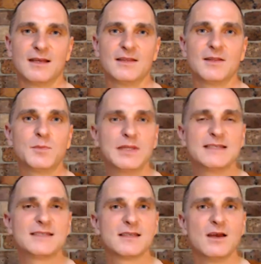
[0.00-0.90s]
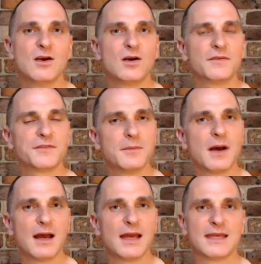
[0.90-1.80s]
the bliss of the
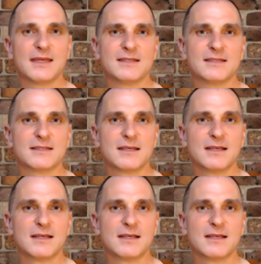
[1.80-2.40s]
mind